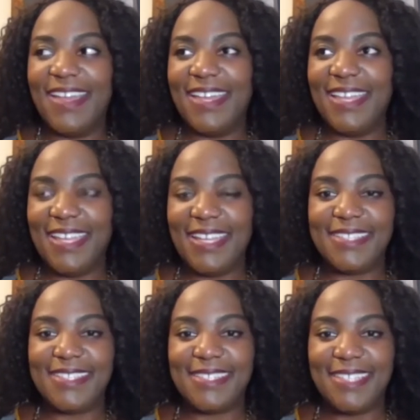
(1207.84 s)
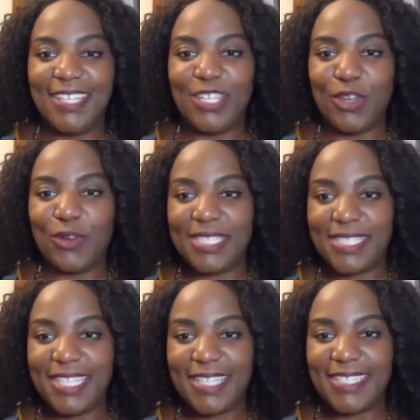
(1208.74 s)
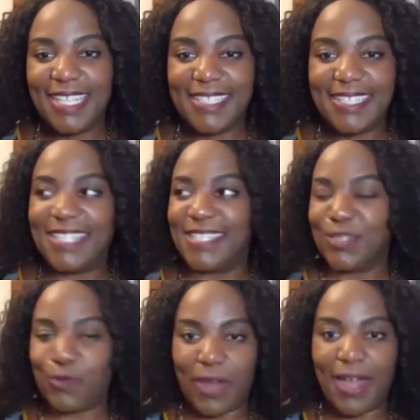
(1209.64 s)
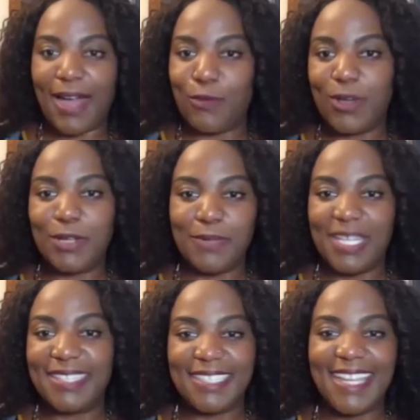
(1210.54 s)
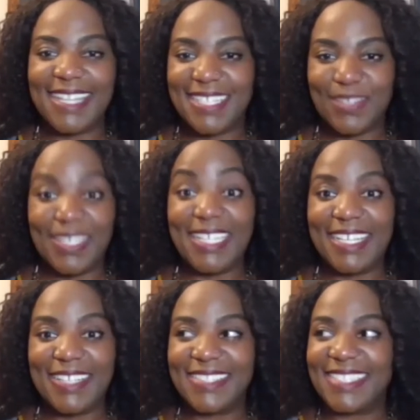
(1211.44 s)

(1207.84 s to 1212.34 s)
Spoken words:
it's, you know, it's this is where I want to be in the next 3 years,